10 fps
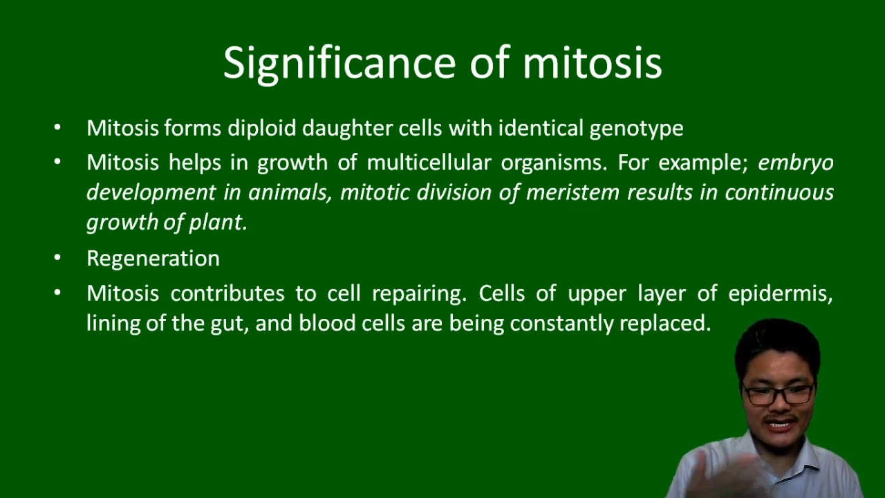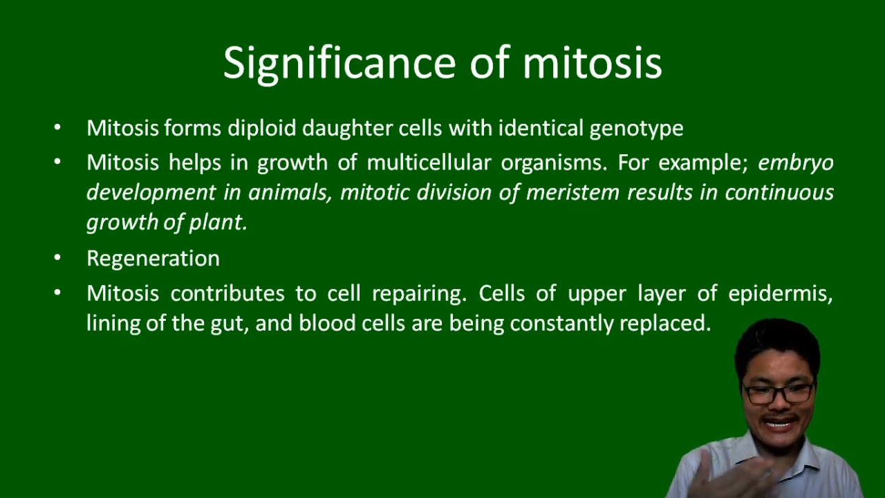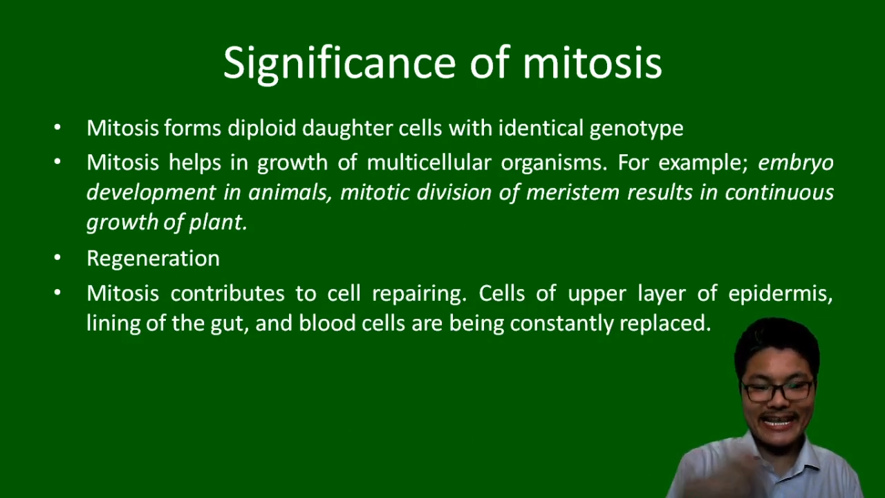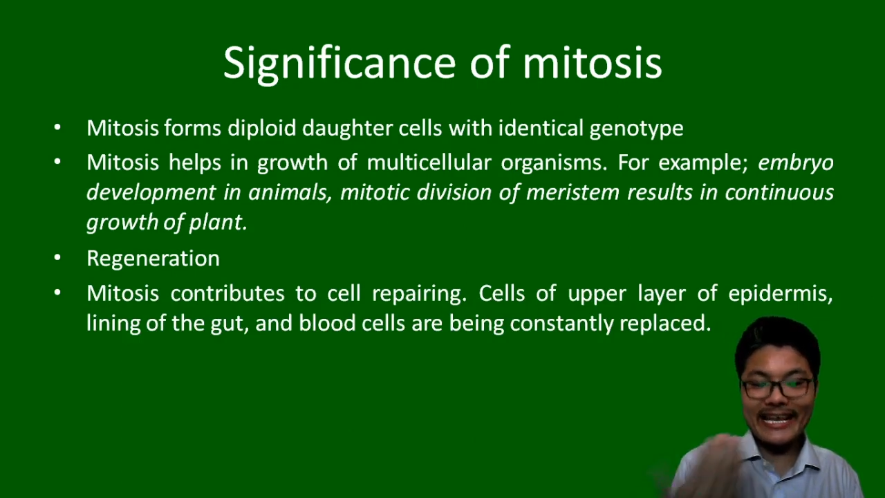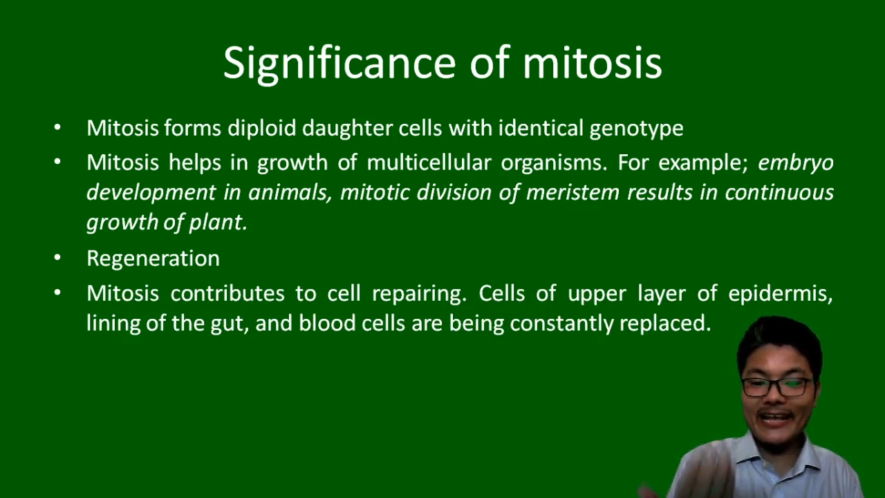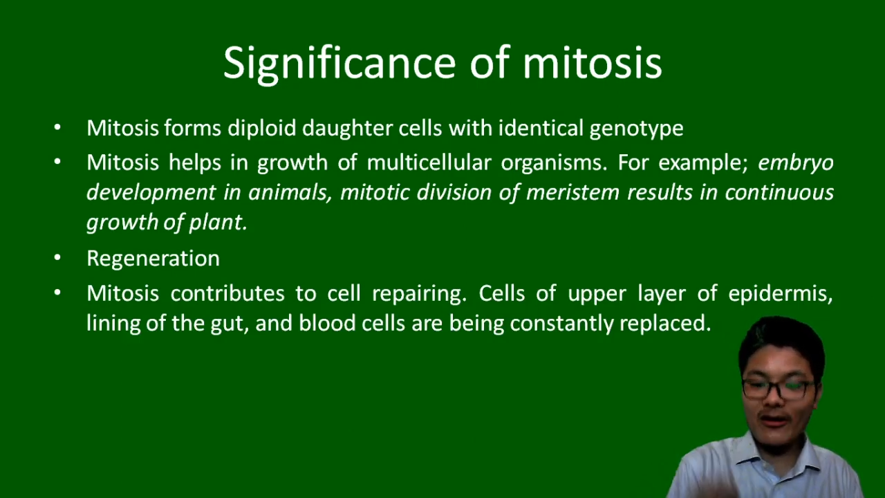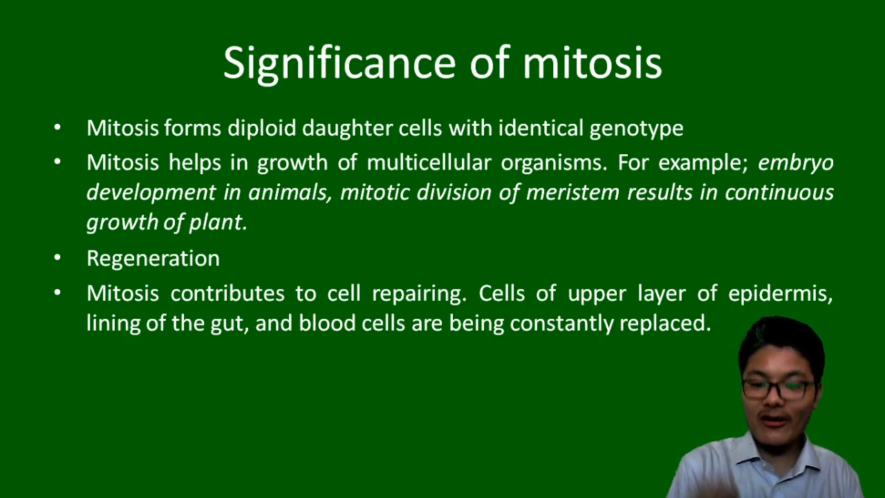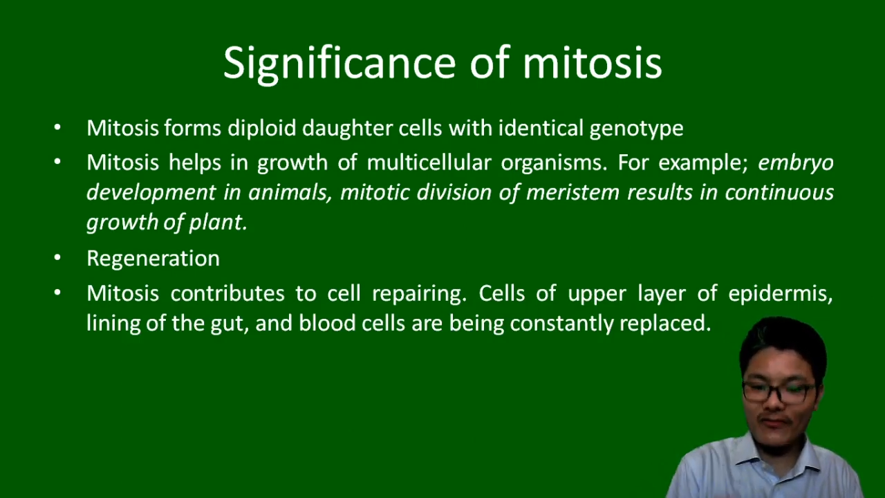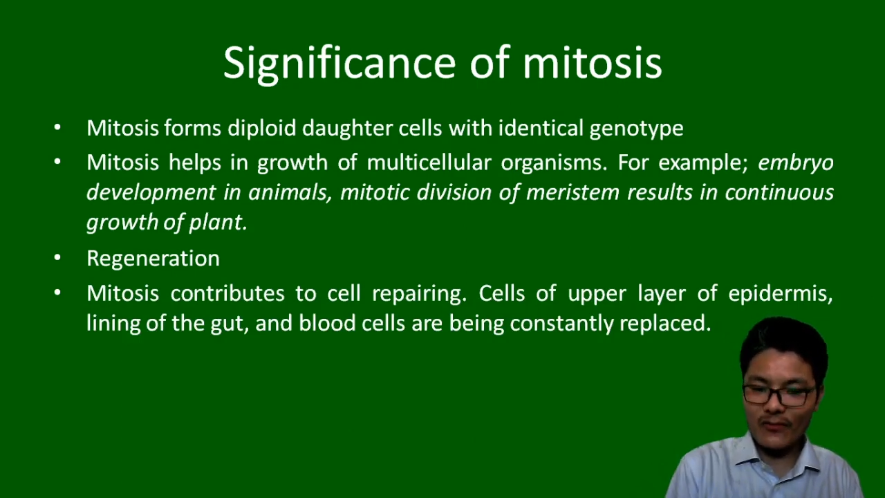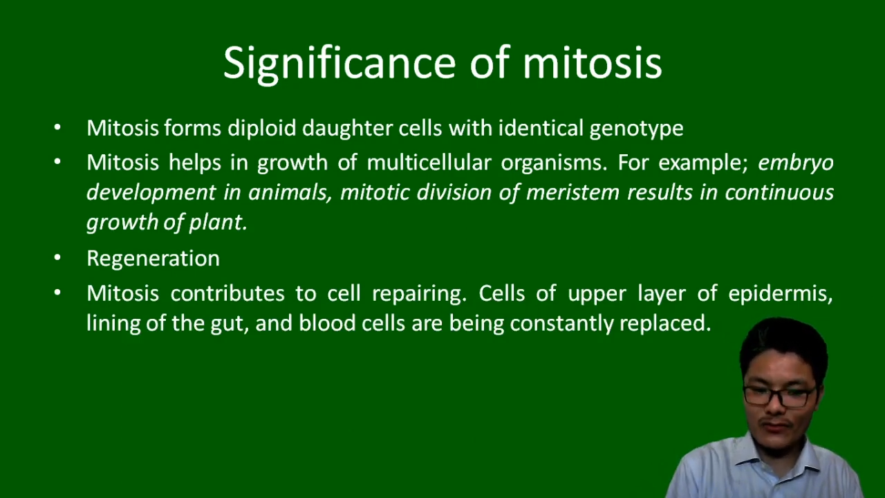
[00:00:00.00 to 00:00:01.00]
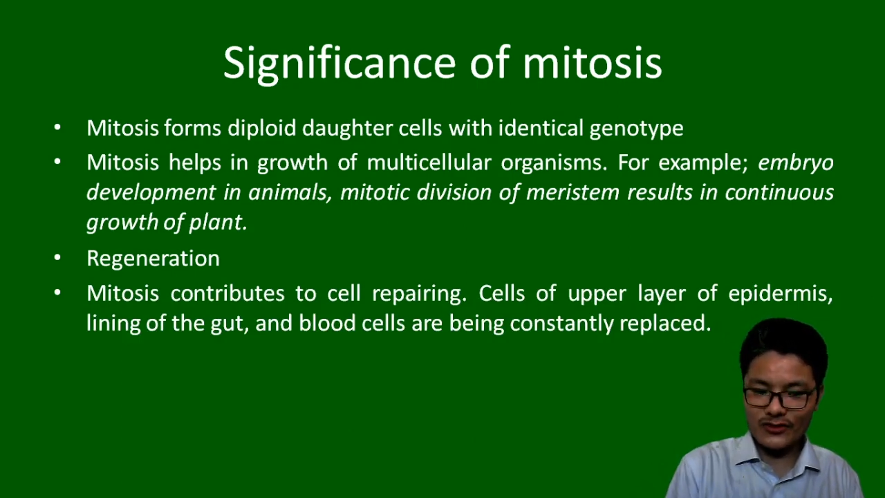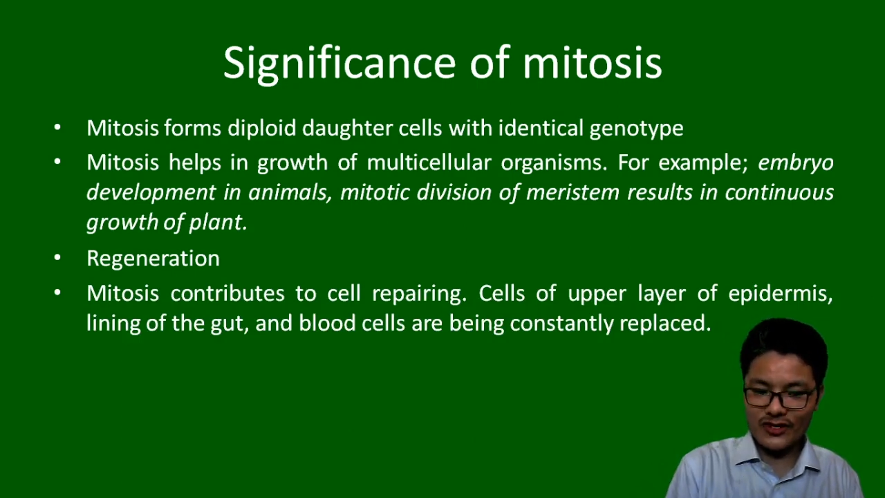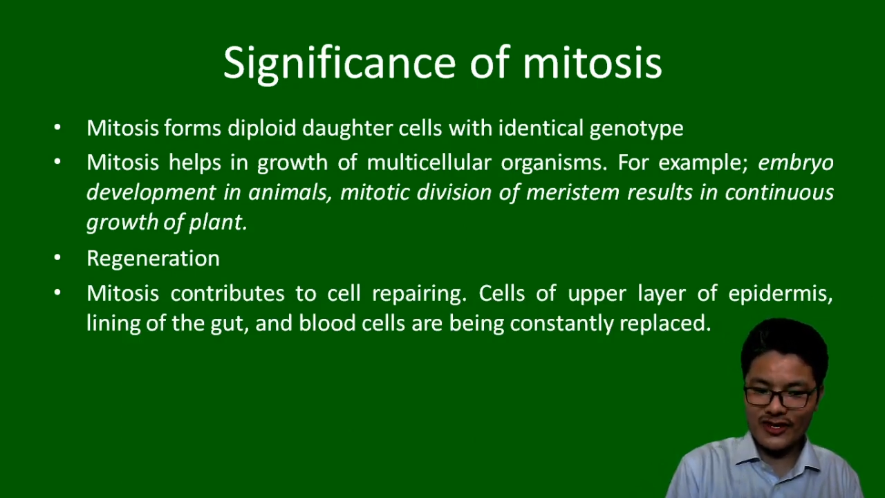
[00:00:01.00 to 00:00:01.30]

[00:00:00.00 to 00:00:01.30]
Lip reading: healing of wound.